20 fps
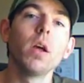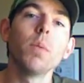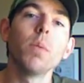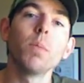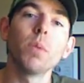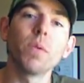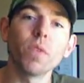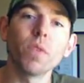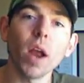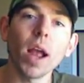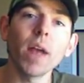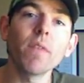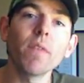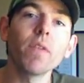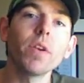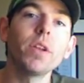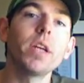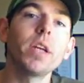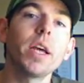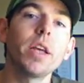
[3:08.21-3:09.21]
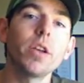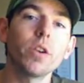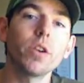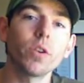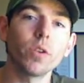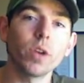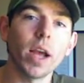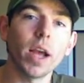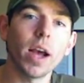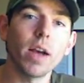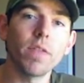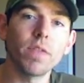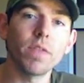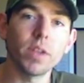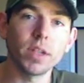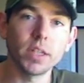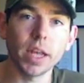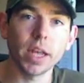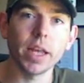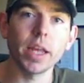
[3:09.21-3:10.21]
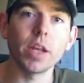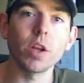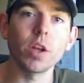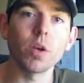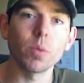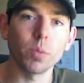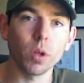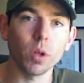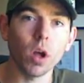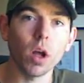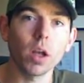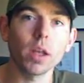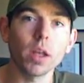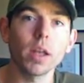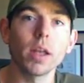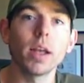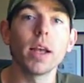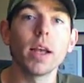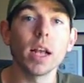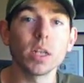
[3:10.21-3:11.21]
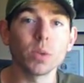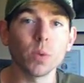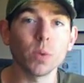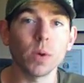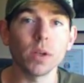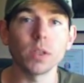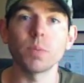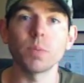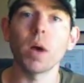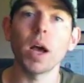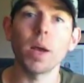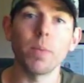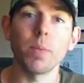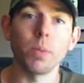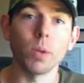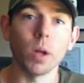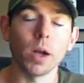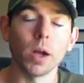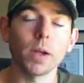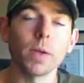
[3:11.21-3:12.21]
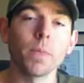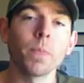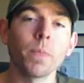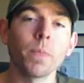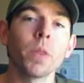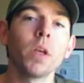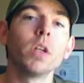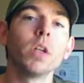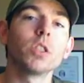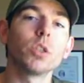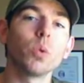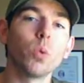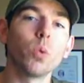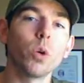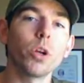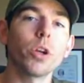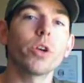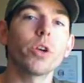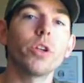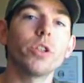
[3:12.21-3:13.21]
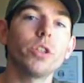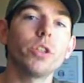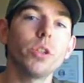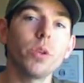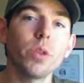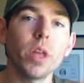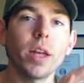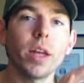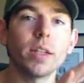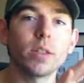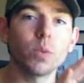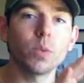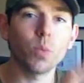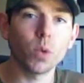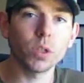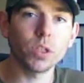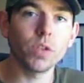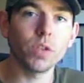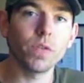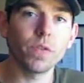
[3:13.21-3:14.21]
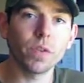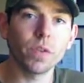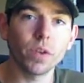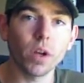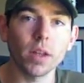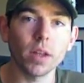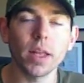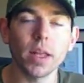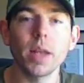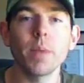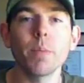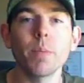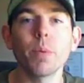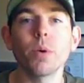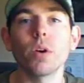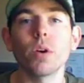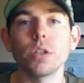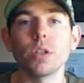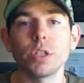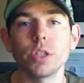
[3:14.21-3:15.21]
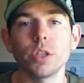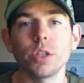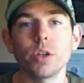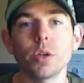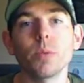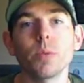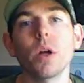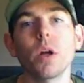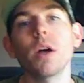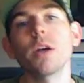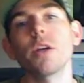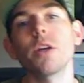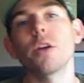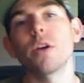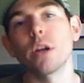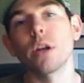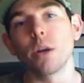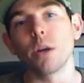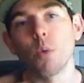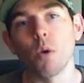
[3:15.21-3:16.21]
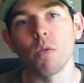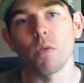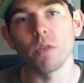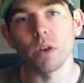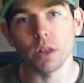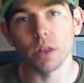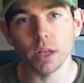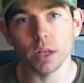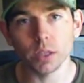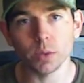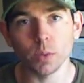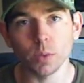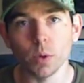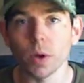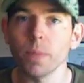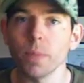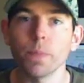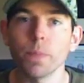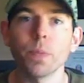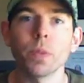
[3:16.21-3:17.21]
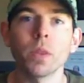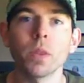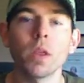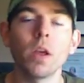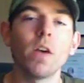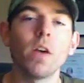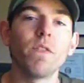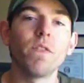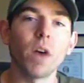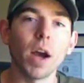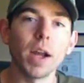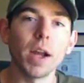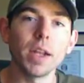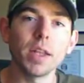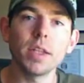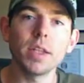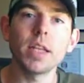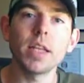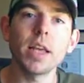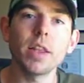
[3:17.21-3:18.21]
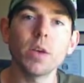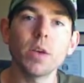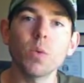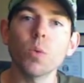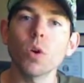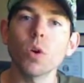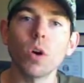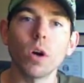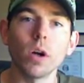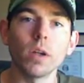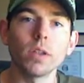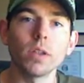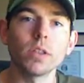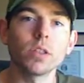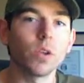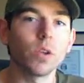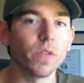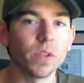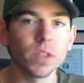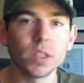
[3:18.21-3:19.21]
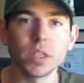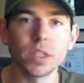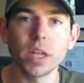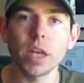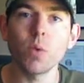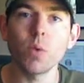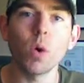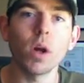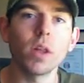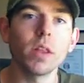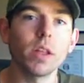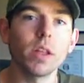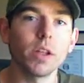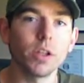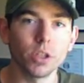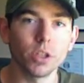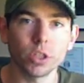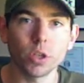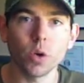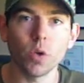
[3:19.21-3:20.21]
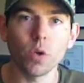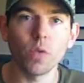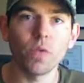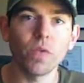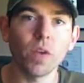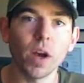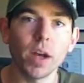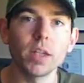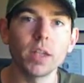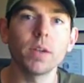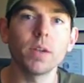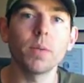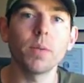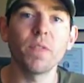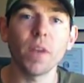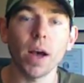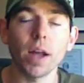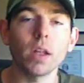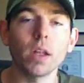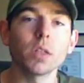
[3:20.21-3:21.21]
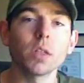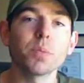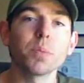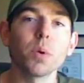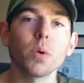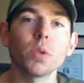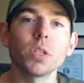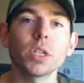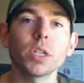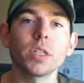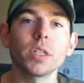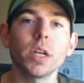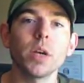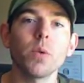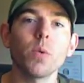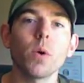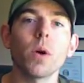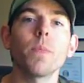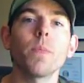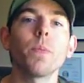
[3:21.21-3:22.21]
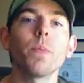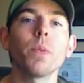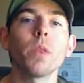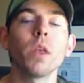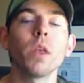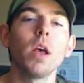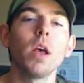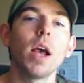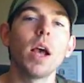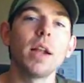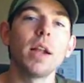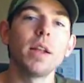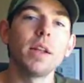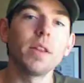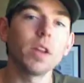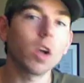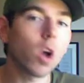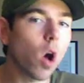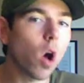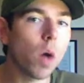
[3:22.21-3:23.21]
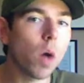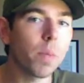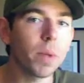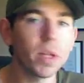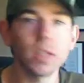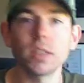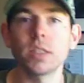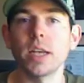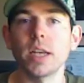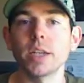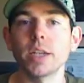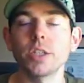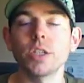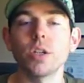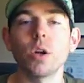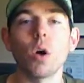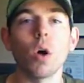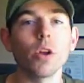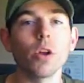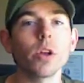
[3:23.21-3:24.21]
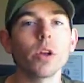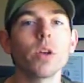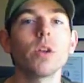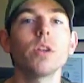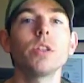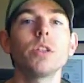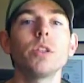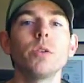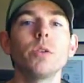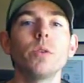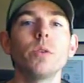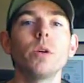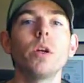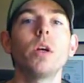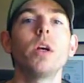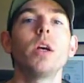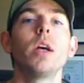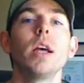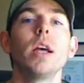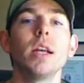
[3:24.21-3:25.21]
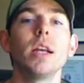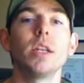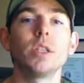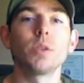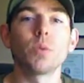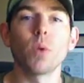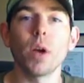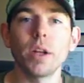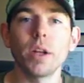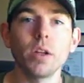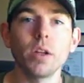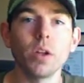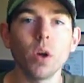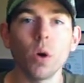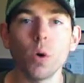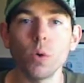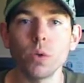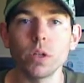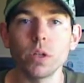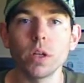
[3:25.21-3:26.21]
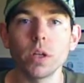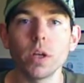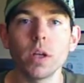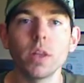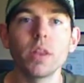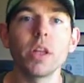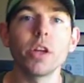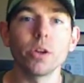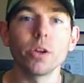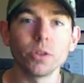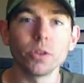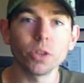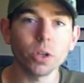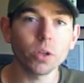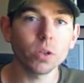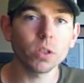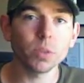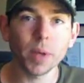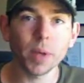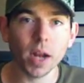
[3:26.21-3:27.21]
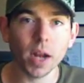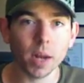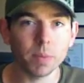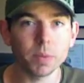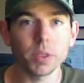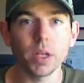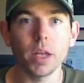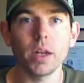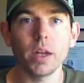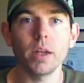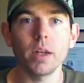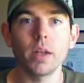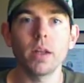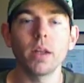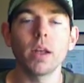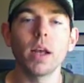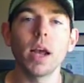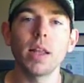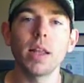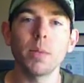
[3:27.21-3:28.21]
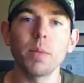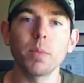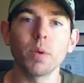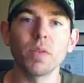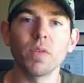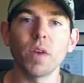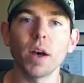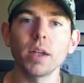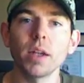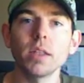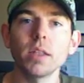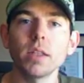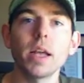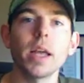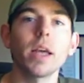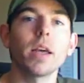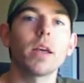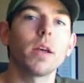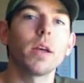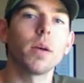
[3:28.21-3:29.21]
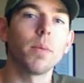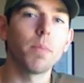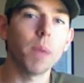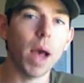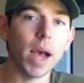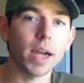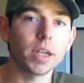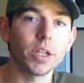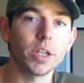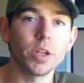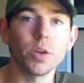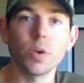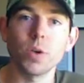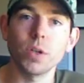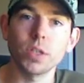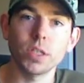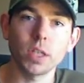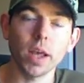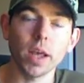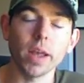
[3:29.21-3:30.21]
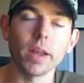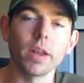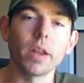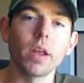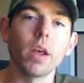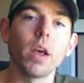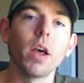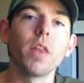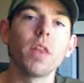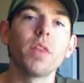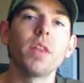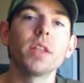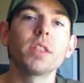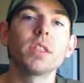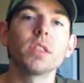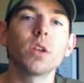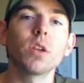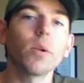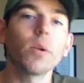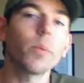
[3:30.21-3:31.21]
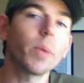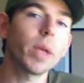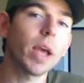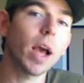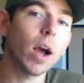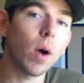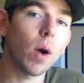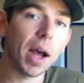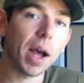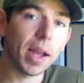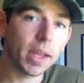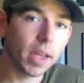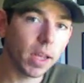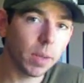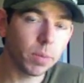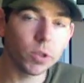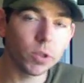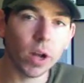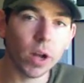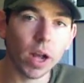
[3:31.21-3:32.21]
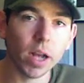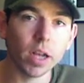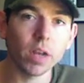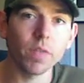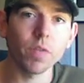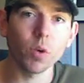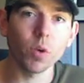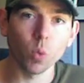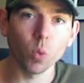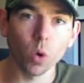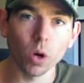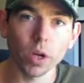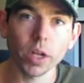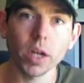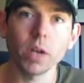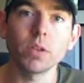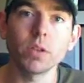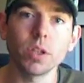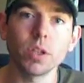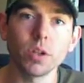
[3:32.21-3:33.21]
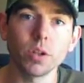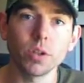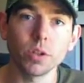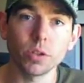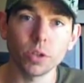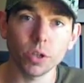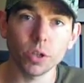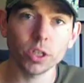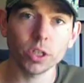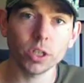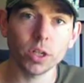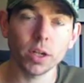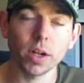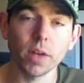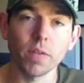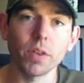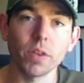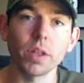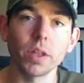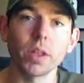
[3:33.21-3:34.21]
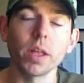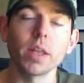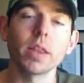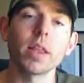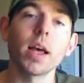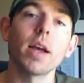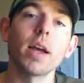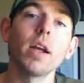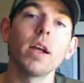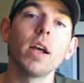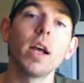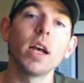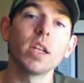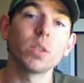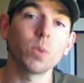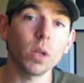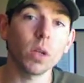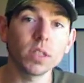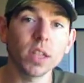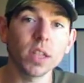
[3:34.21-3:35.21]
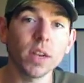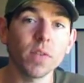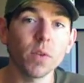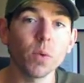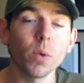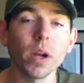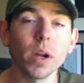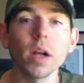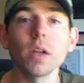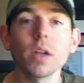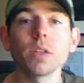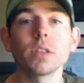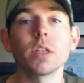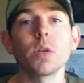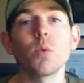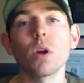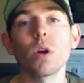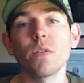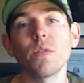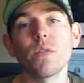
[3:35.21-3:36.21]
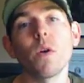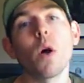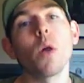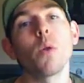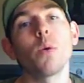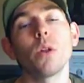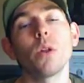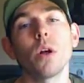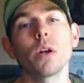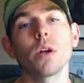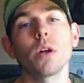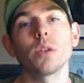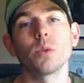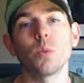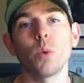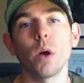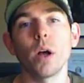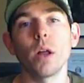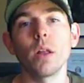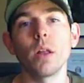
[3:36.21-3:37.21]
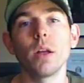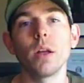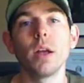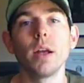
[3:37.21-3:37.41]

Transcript: But for every day, you're going to have a day in your blog, as well as my blog. So what you're going to do then is once you've got the input onto your blog, you're going to come over to this one, find the day that we're on. So if it's day 1, then you just go find Fat Loss Project day 1. And in the comments section, all you're going to do is write a note that your journal's been updated and then provide a link back to your site. This is going to be how I keep track of your workouts and your nutrition and everything like that, as well as everyone else. They want to follow along as well.